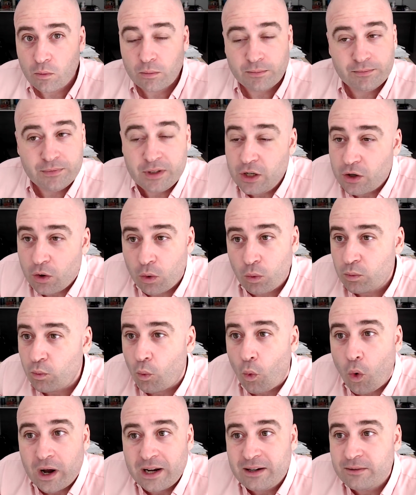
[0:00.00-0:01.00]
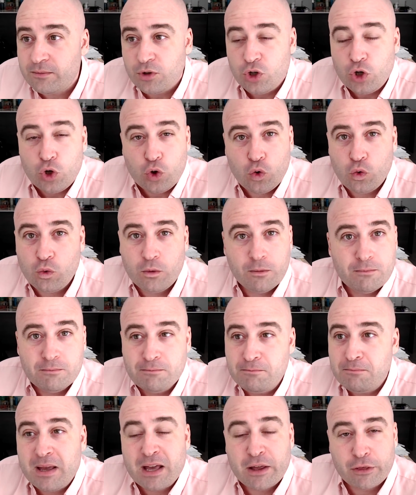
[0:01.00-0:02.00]
one new
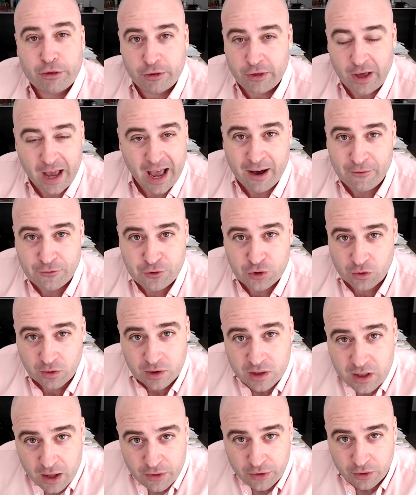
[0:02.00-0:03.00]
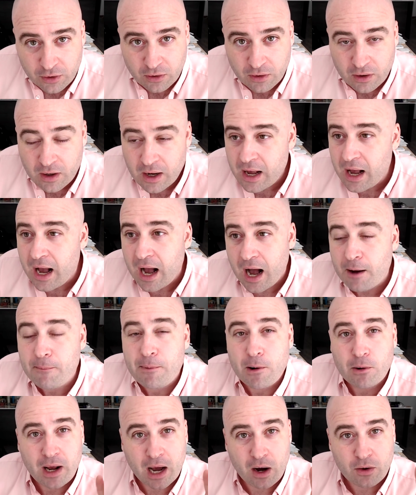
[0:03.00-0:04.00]
myth after another
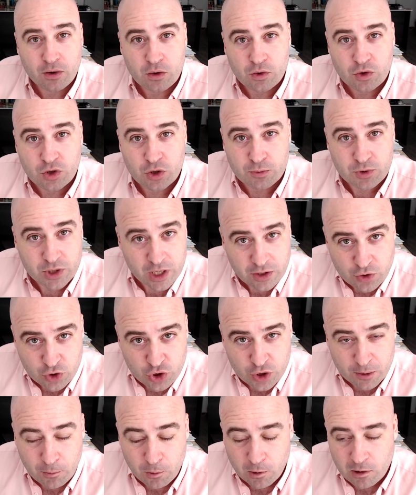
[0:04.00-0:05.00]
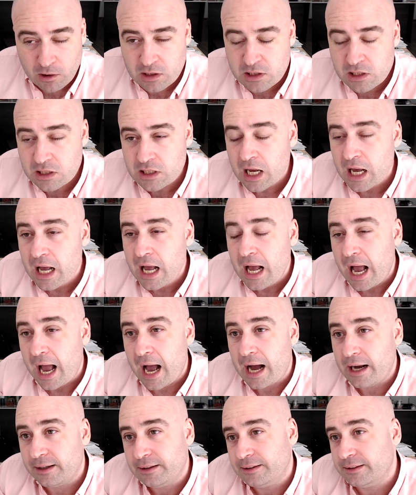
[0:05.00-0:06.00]
about how YouTube censorship works,
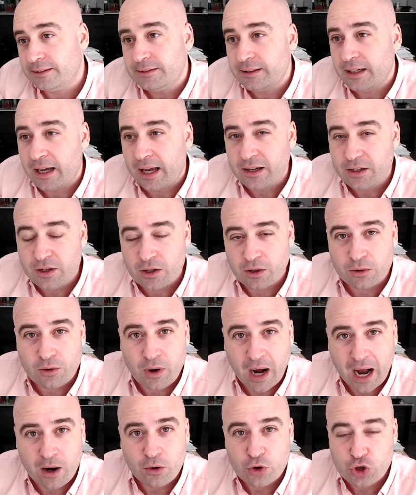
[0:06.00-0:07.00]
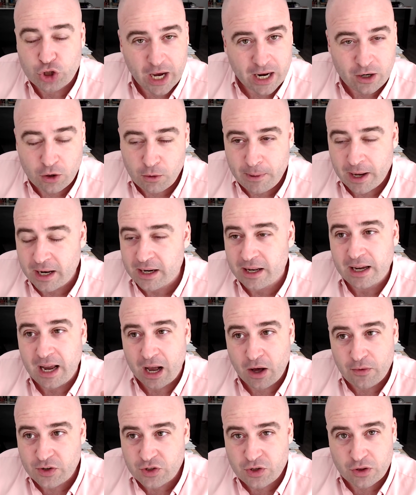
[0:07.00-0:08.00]
and how shadow banning,
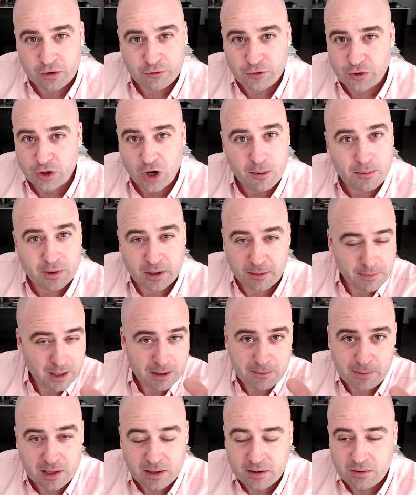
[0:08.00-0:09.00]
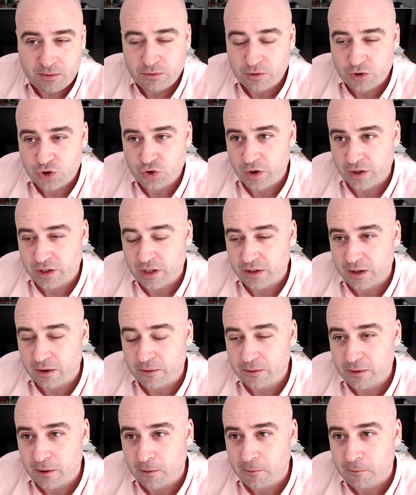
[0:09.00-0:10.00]
how these other phenomena may be restricting
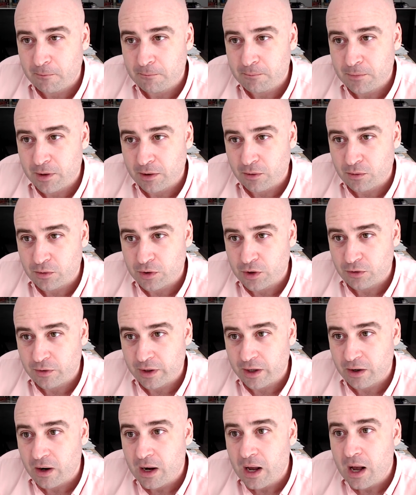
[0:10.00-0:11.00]
their own career.